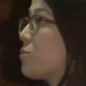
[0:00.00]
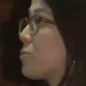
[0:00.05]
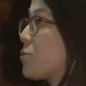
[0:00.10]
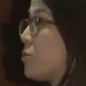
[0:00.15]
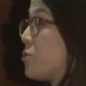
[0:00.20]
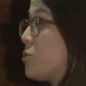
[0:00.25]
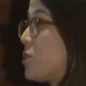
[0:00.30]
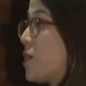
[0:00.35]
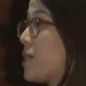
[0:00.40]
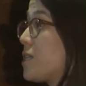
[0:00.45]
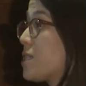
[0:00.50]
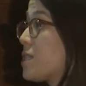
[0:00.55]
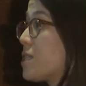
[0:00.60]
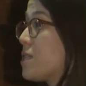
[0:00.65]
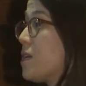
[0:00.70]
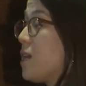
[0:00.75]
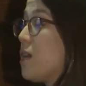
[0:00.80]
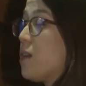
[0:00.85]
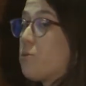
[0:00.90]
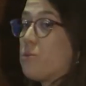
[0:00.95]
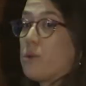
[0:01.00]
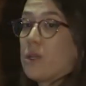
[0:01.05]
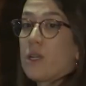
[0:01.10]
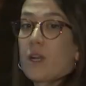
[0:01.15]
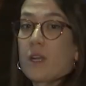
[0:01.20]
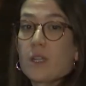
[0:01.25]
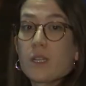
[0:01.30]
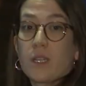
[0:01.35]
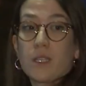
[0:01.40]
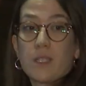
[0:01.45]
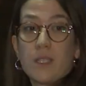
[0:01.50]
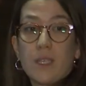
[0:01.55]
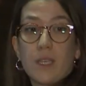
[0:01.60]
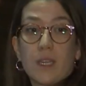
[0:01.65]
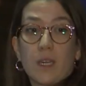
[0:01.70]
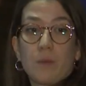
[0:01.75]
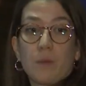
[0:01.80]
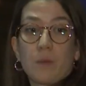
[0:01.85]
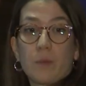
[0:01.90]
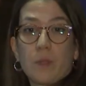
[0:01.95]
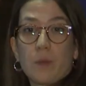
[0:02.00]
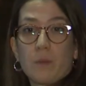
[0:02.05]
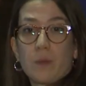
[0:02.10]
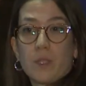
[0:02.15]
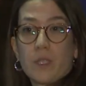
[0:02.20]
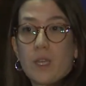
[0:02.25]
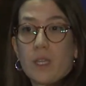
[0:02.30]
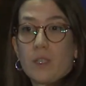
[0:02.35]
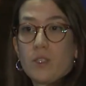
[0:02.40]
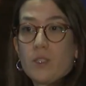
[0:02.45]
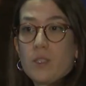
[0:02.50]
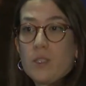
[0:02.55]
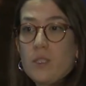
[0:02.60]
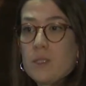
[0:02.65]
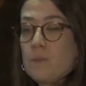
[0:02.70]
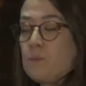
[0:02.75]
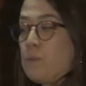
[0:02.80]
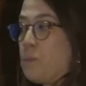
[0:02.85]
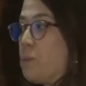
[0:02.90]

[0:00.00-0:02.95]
projects regarding CCAM implementations.